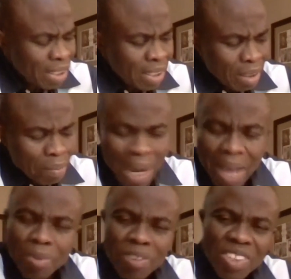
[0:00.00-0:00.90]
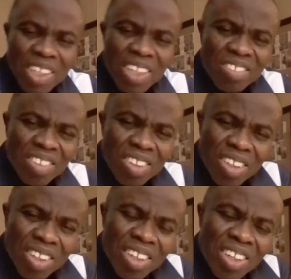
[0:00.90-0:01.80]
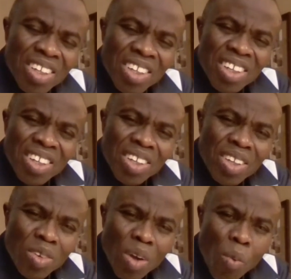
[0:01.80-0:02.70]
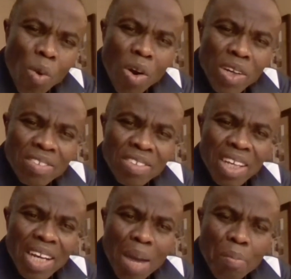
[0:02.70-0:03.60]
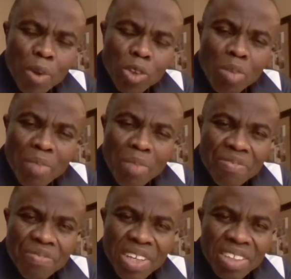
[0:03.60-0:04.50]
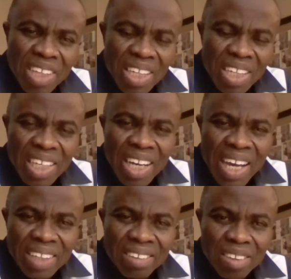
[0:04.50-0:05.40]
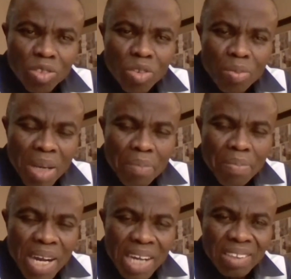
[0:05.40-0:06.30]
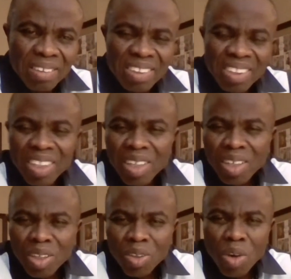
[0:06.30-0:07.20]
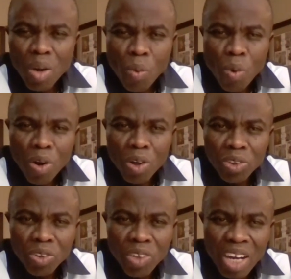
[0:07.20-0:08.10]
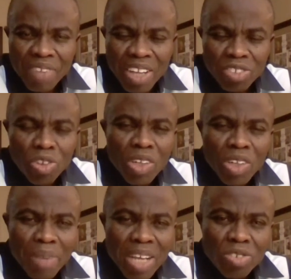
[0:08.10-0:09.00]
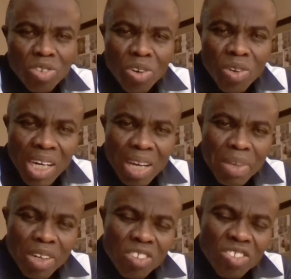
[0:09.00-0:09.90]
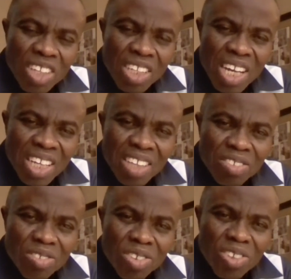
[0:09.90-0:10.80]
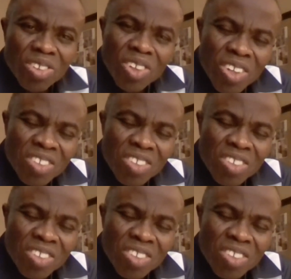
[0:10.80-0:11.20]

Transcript: The Bible says, your word is a lamp unto my feet and a light to my path. Your word have I stored in my soul that I may not sin against you.